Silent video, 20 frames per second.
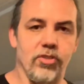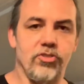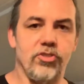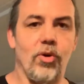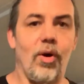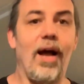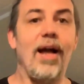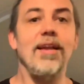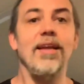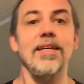So
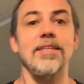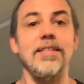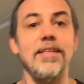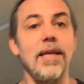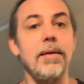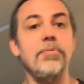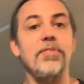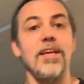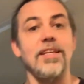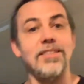I like to
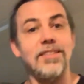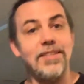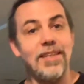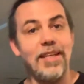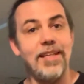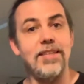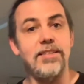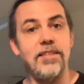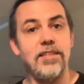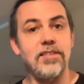keep things as
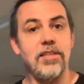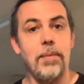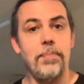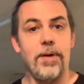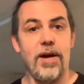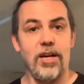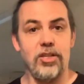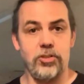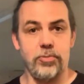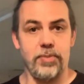easy as I
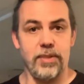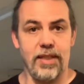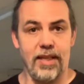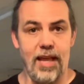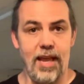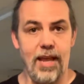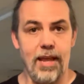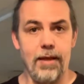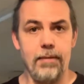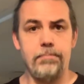possibly
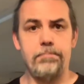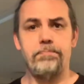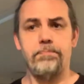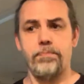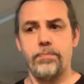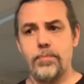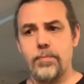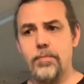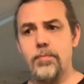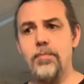can
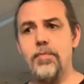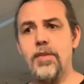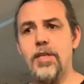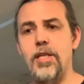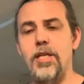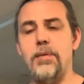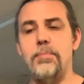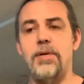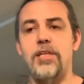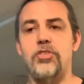
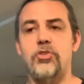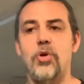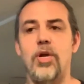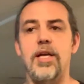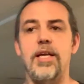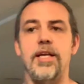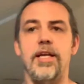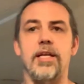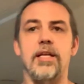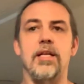in my
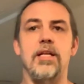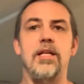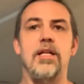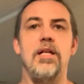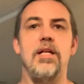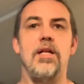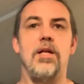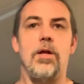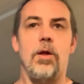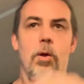training
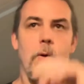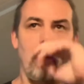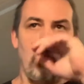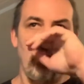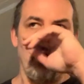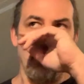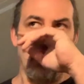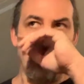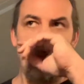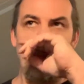
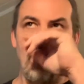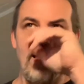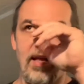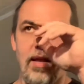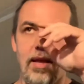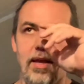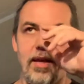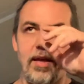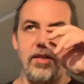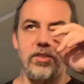
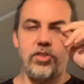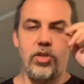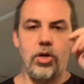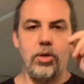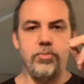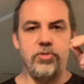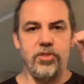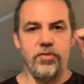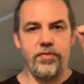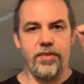in
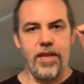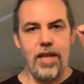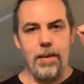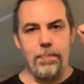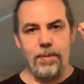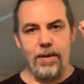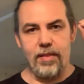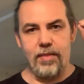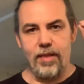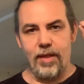terms of
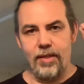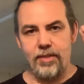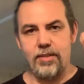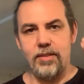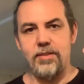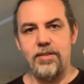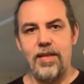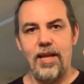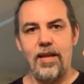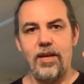keeping things
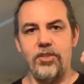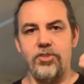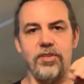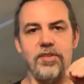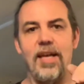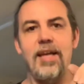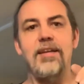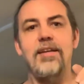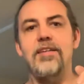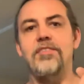intelligent.
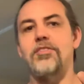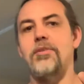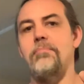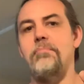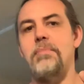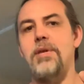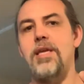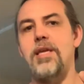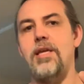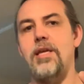That doesn't
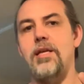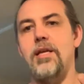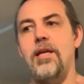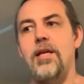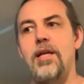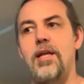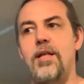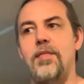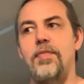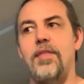mean
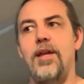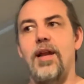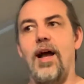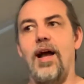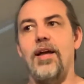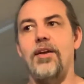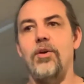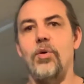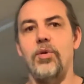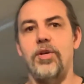that
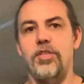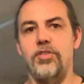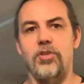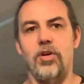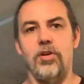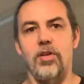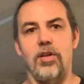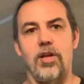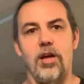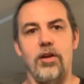I don't
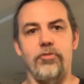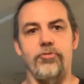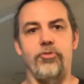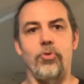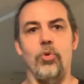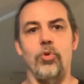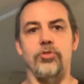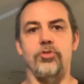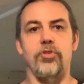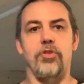exert a lot of
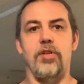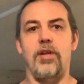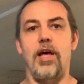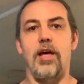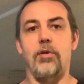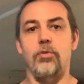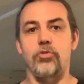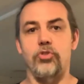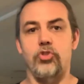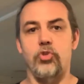force or that I
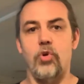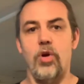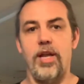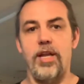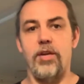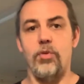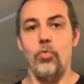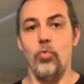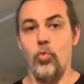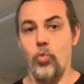don't
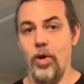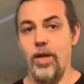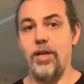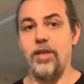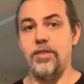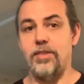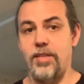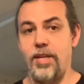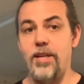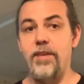train
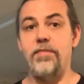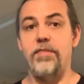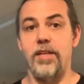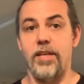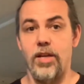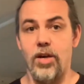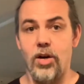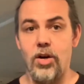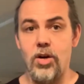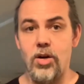
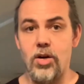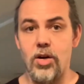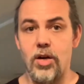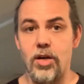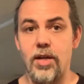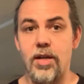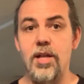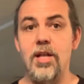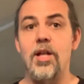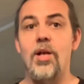relatively
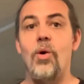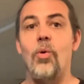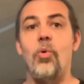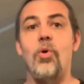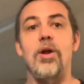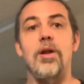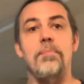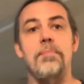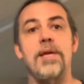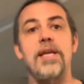hard.
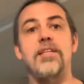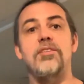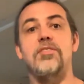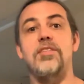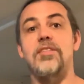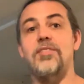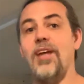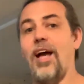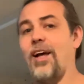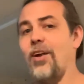What it means
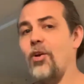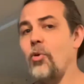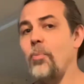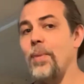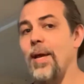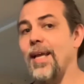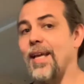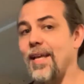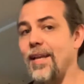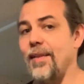is I don't
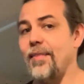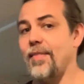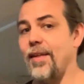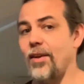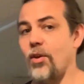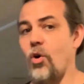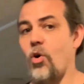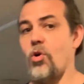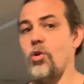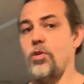make anything
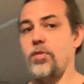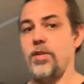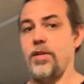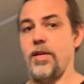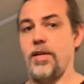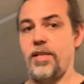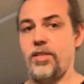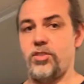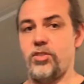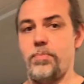harder than
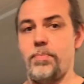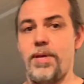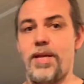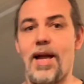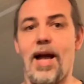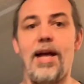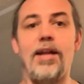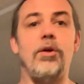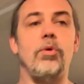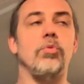it needs to be.
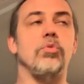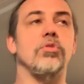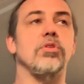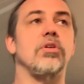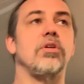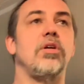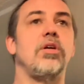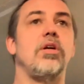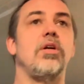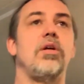I don't
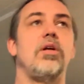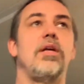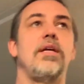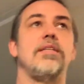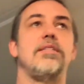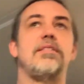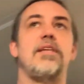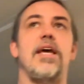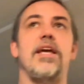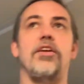
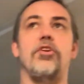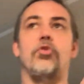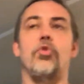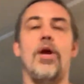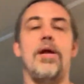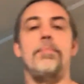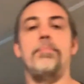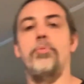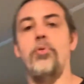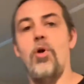take
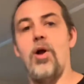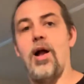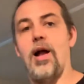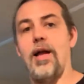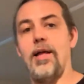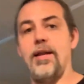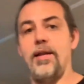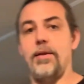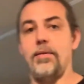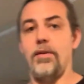great
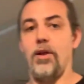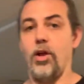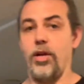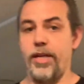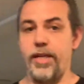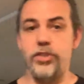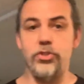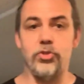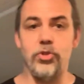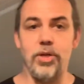pride in
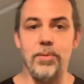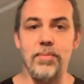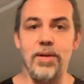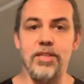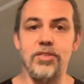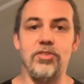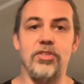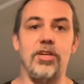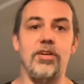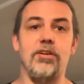injuring
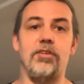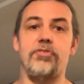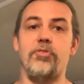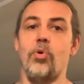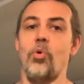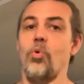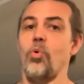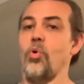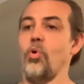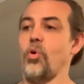myself
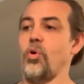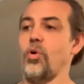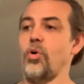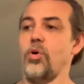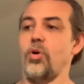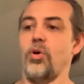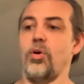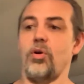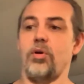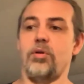
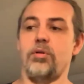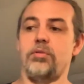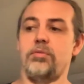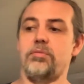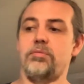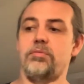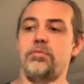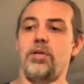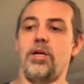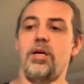or
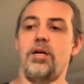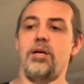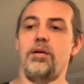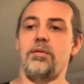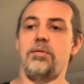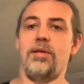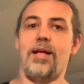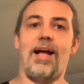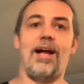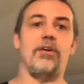
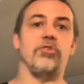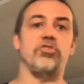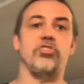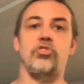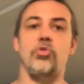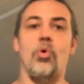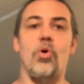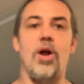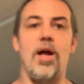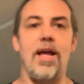how
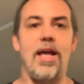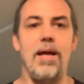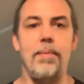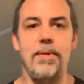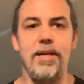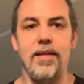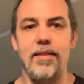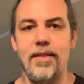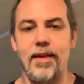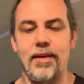sore I am,
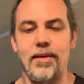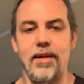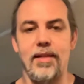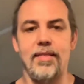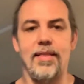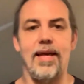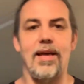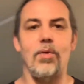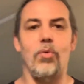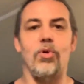anything like
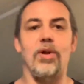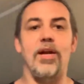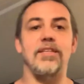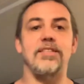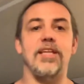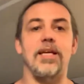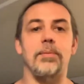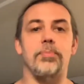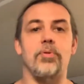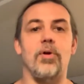that. What I
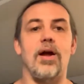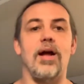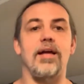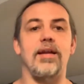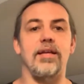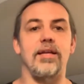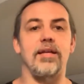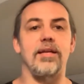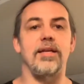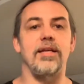take pride
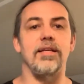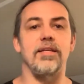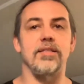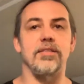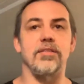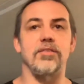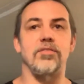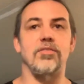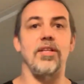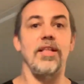in
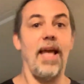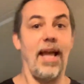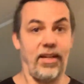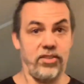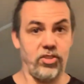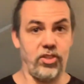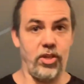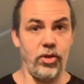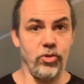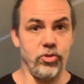is
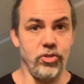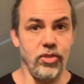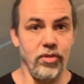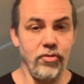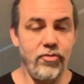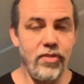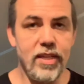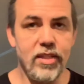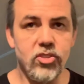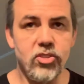execution of the
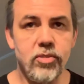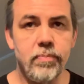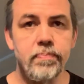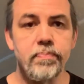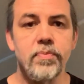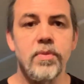feats.